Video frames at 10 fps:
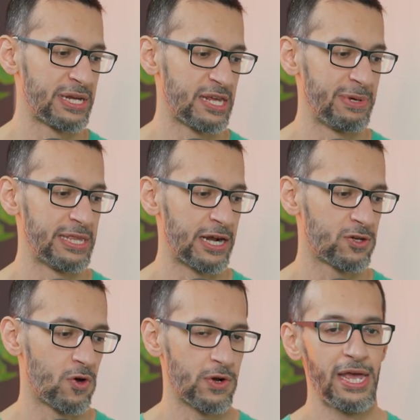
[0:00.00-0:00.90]
and give me
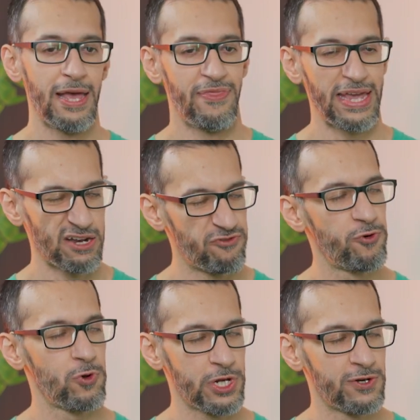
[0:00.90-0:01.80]
that code. They can
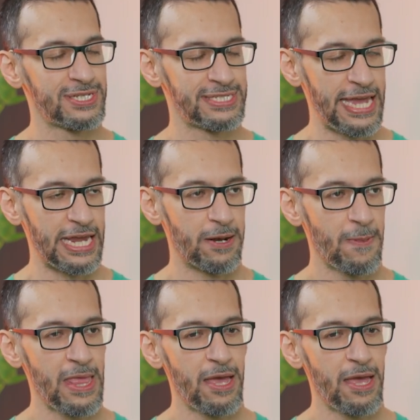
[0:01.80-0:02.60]
fool you into saying it.